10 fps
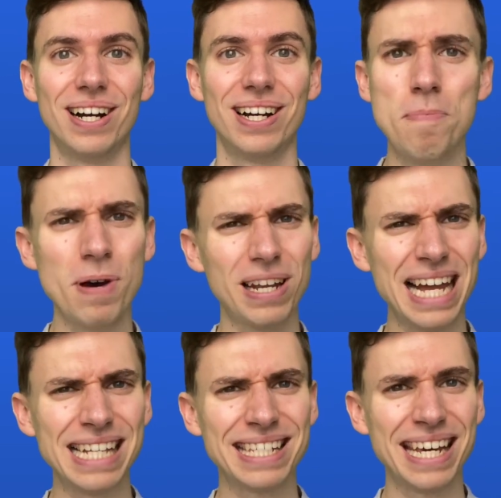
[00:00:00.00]
But
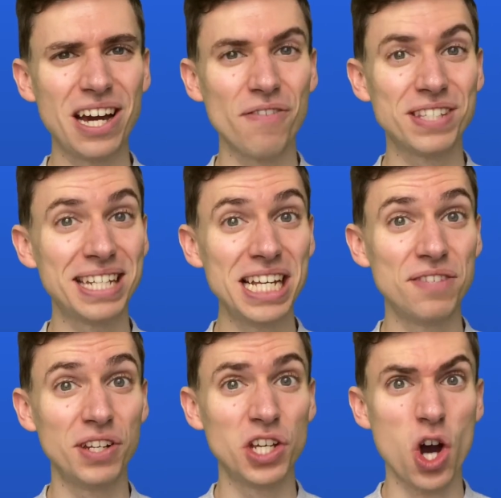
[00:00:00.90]
let's kick off today's
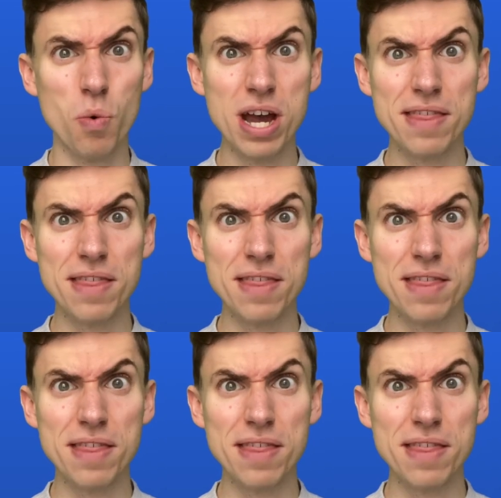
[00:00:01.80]
video with